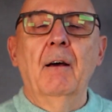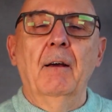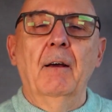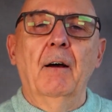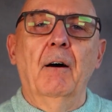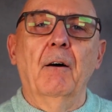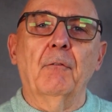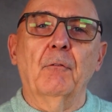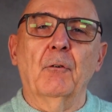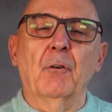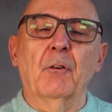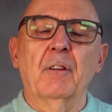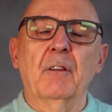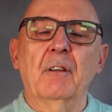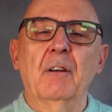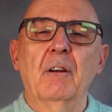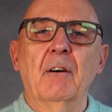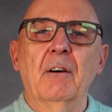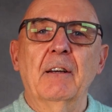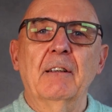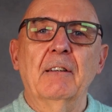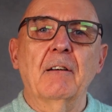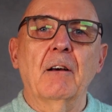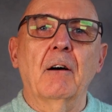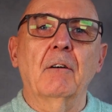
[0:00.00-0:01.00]
I've got the
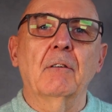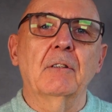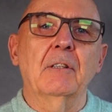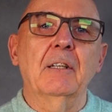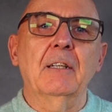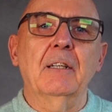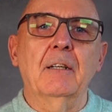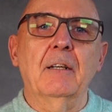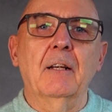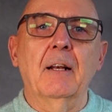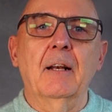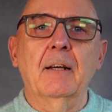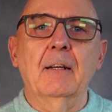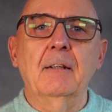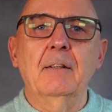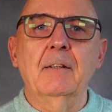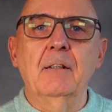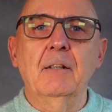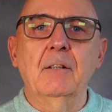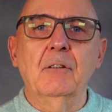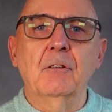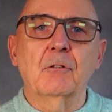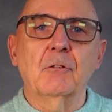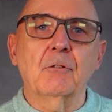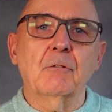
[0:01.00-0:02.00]
nice
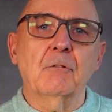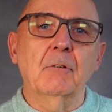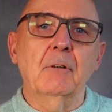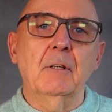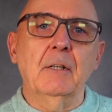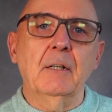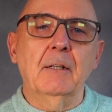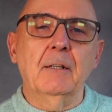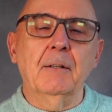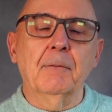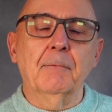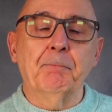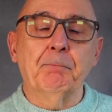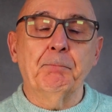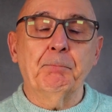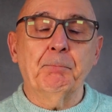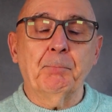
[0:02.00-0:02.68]
articulating screen.